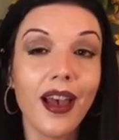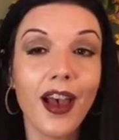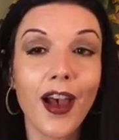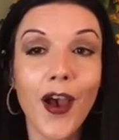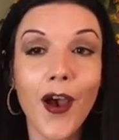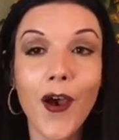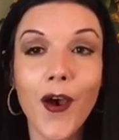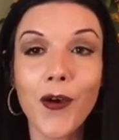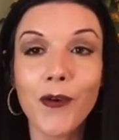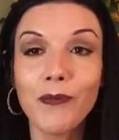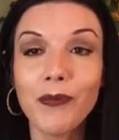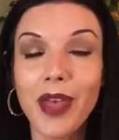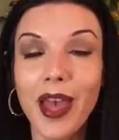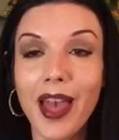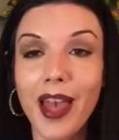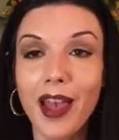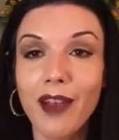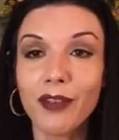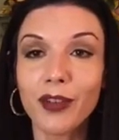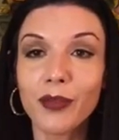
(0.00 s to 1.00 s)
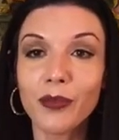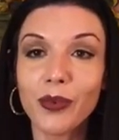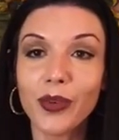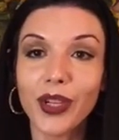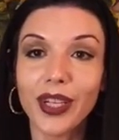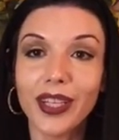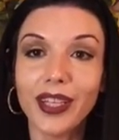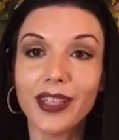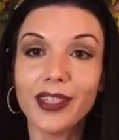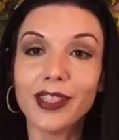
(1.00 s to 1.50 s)
I hope that
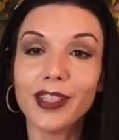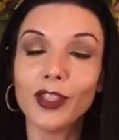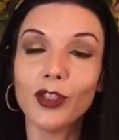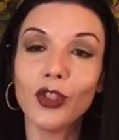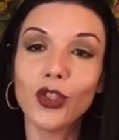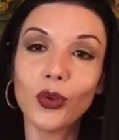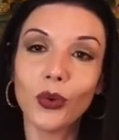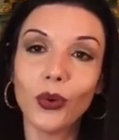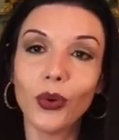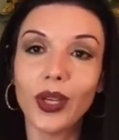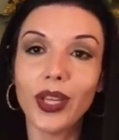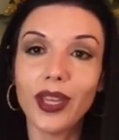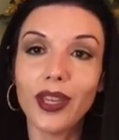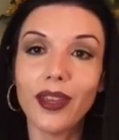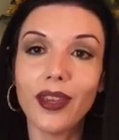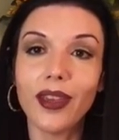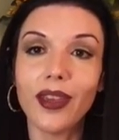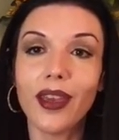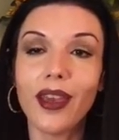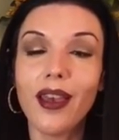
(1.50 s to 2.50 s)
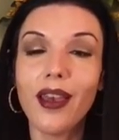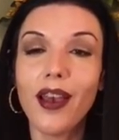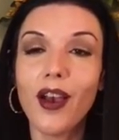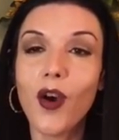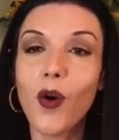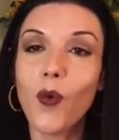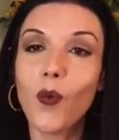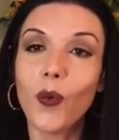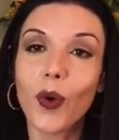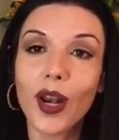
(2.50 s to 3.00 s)
everyone is enjoying
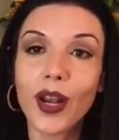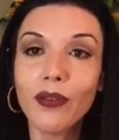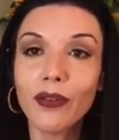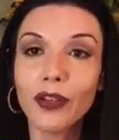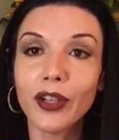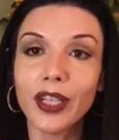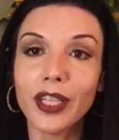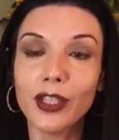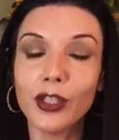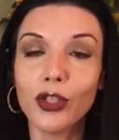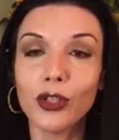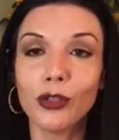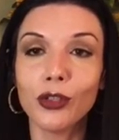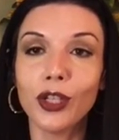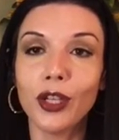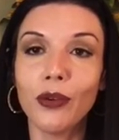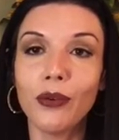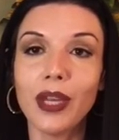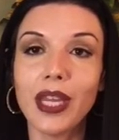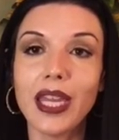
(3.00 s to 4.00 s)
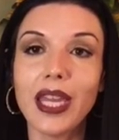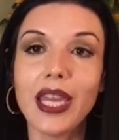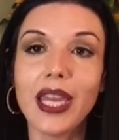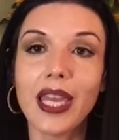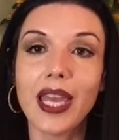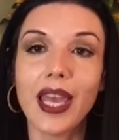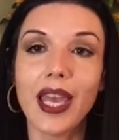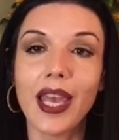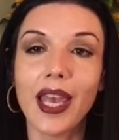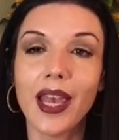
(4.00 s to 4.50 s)
whatever it is you're
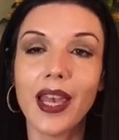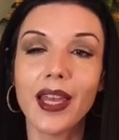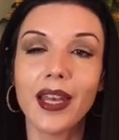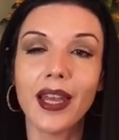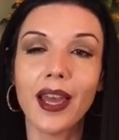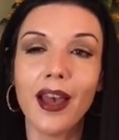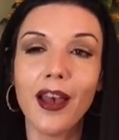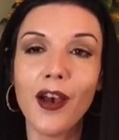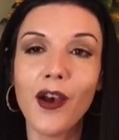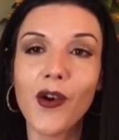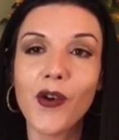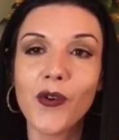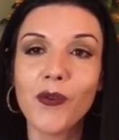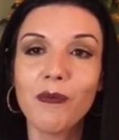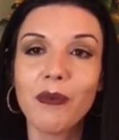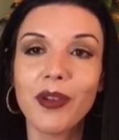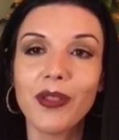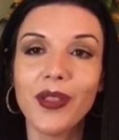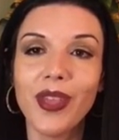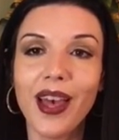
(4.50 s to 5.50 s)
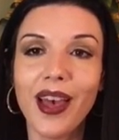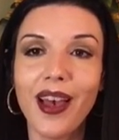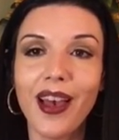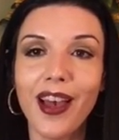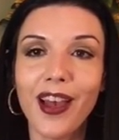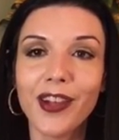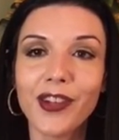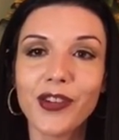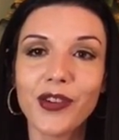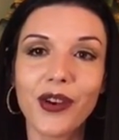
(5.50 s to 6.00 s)
doing, and I hope
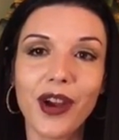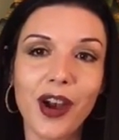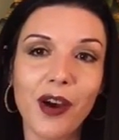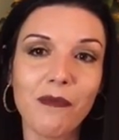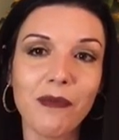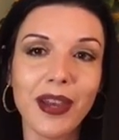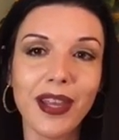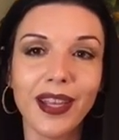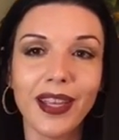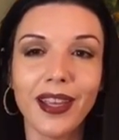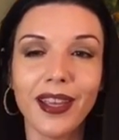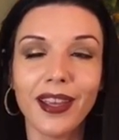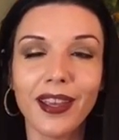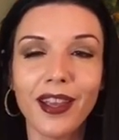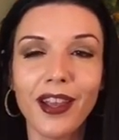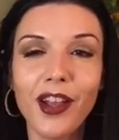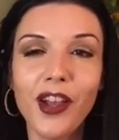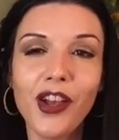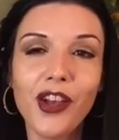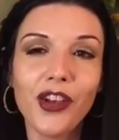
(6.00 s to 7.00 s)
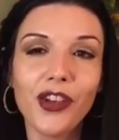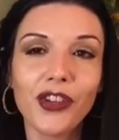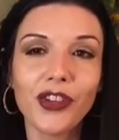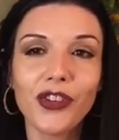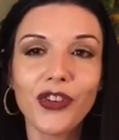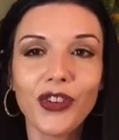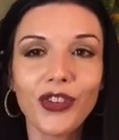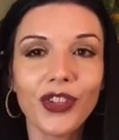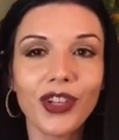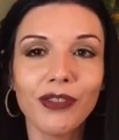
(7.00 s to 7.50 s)
that you're out making
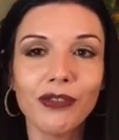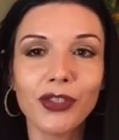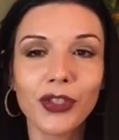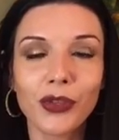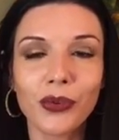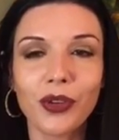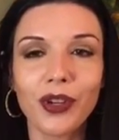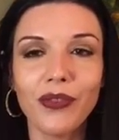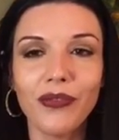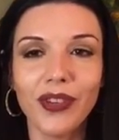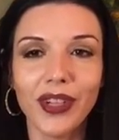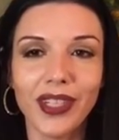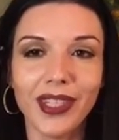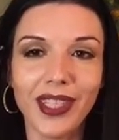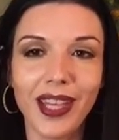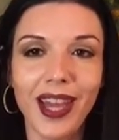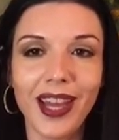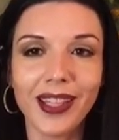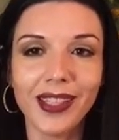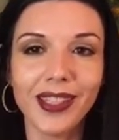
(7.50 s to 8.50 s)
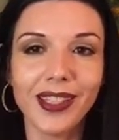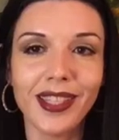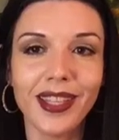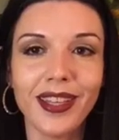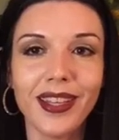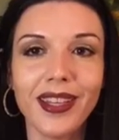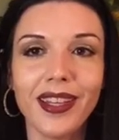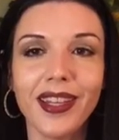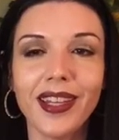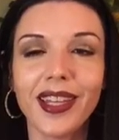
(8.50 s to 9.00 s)
your love story
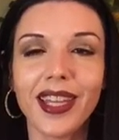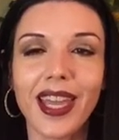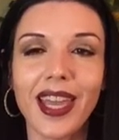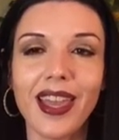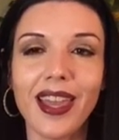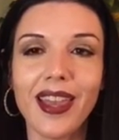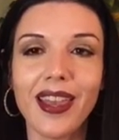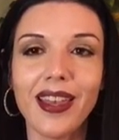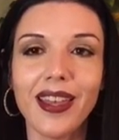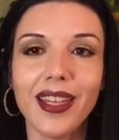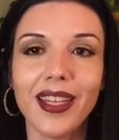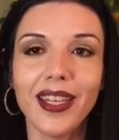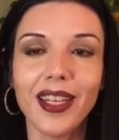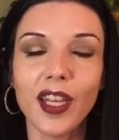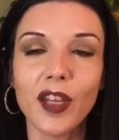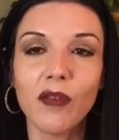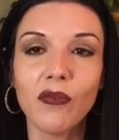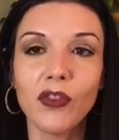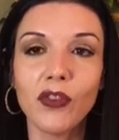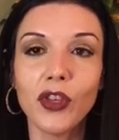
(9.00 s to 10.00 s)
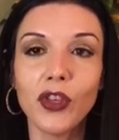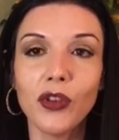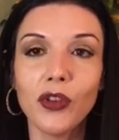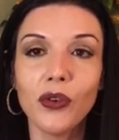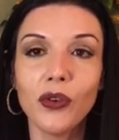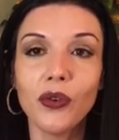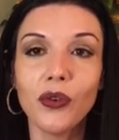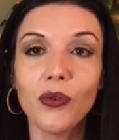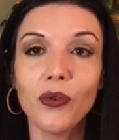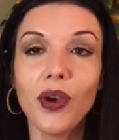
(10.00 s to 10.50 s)
fantastic. And if
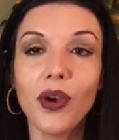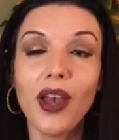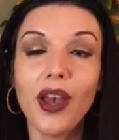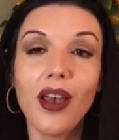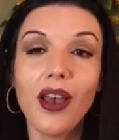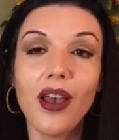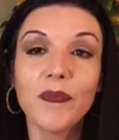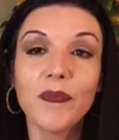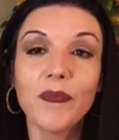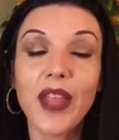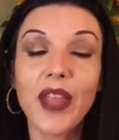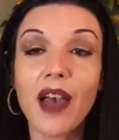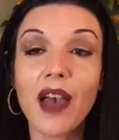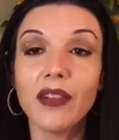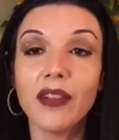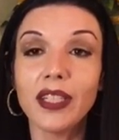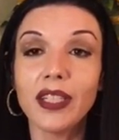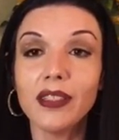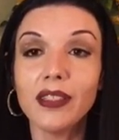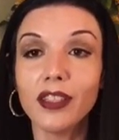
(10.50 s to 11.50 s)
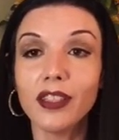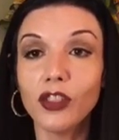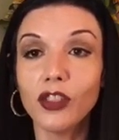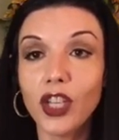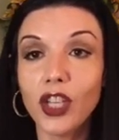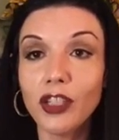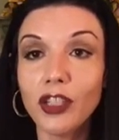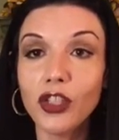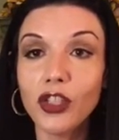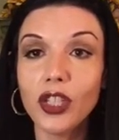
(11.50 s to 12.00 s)
you have any
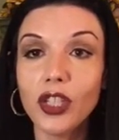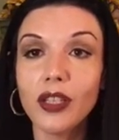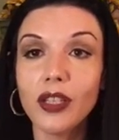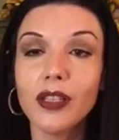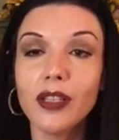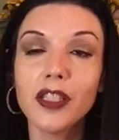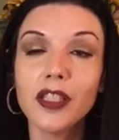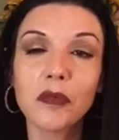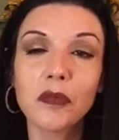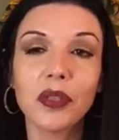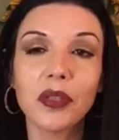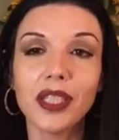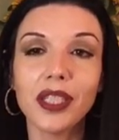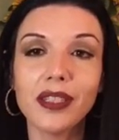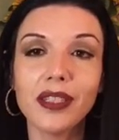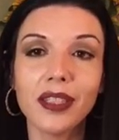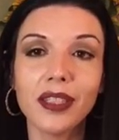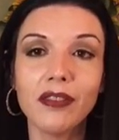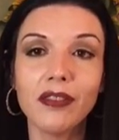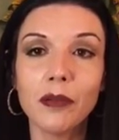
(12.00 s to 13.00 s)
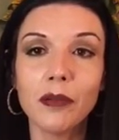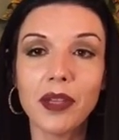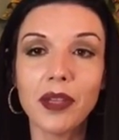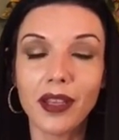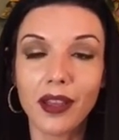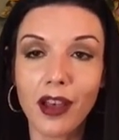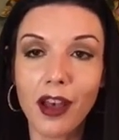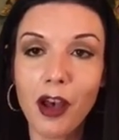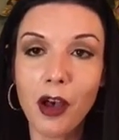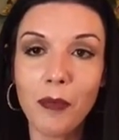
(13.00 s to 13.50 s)
suggestions, please leave them in
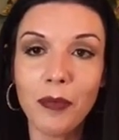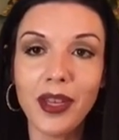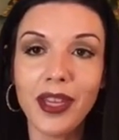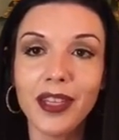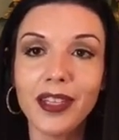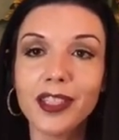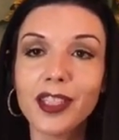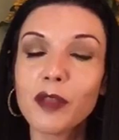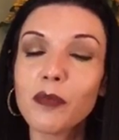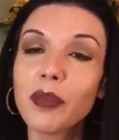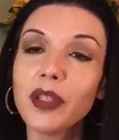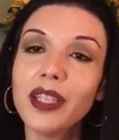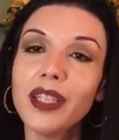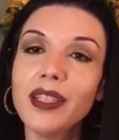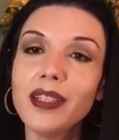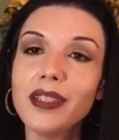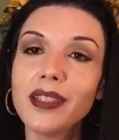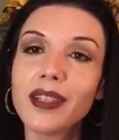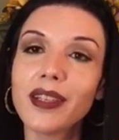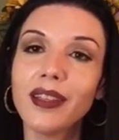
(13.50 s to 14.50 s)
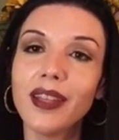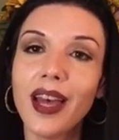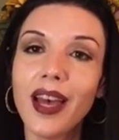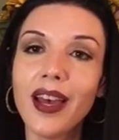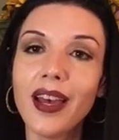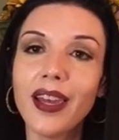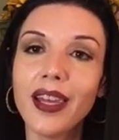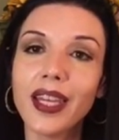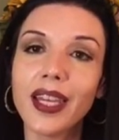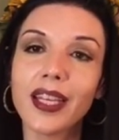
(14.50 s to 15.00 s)
the comments. Please
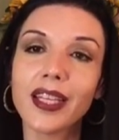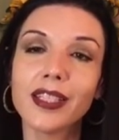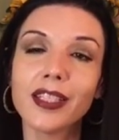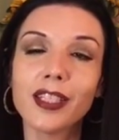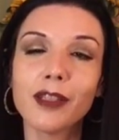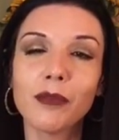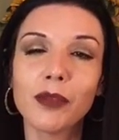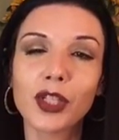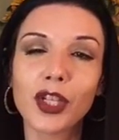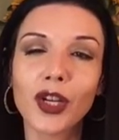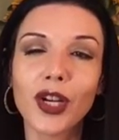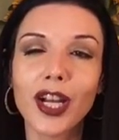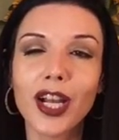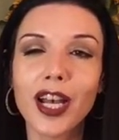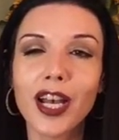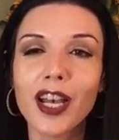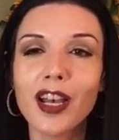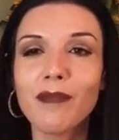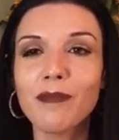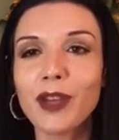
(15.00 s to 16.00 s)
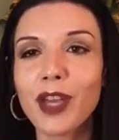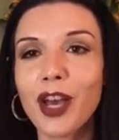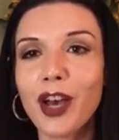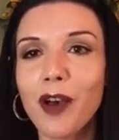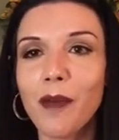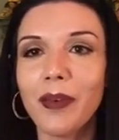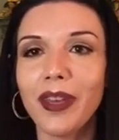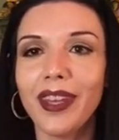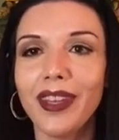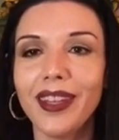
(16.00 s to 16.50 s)
like, subscribe,
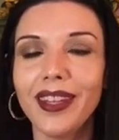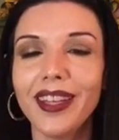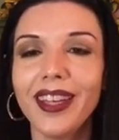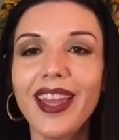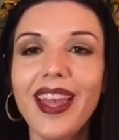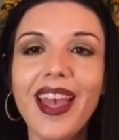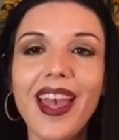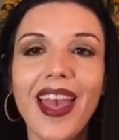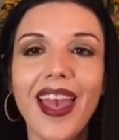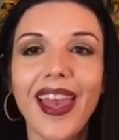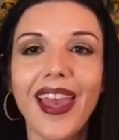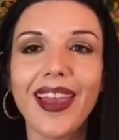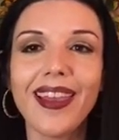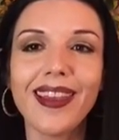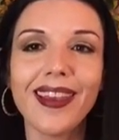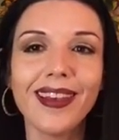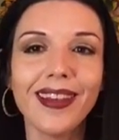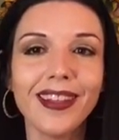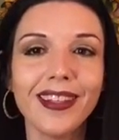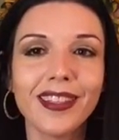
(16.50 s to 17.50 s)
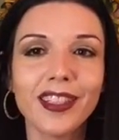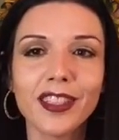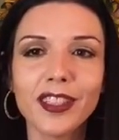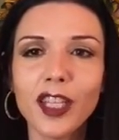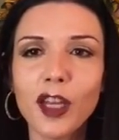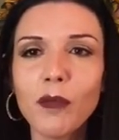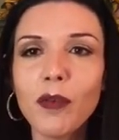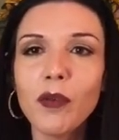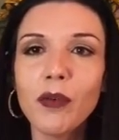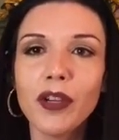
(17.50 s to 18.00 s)
comment, and
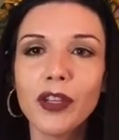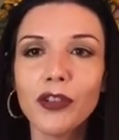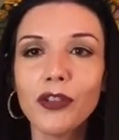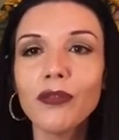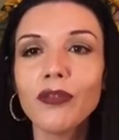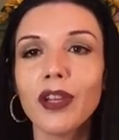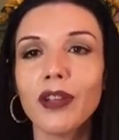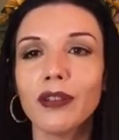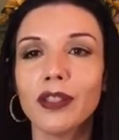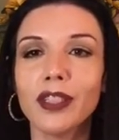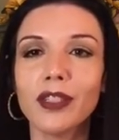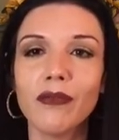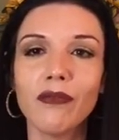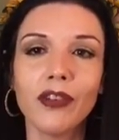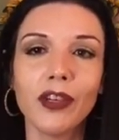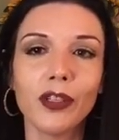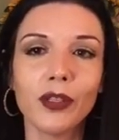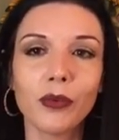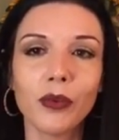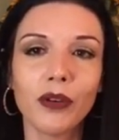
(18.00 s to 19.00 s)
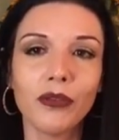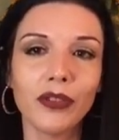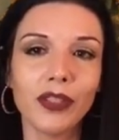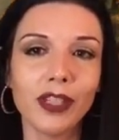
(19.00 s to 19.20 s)
tell me what your favorites and fails were